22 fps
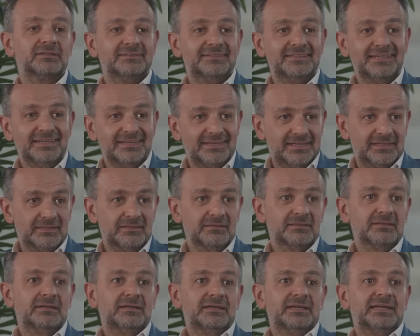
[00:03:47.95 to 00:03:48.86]

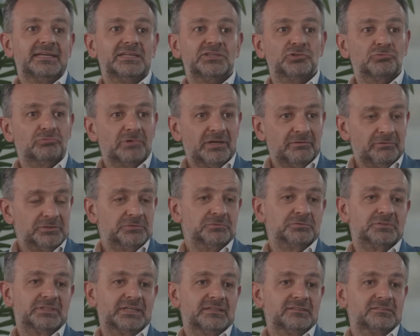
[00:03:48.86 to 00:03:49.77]
DNA, in the way we
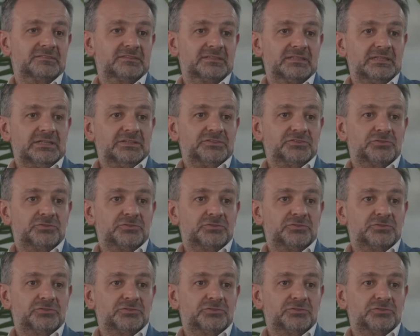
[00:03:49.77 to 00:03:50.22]
do things.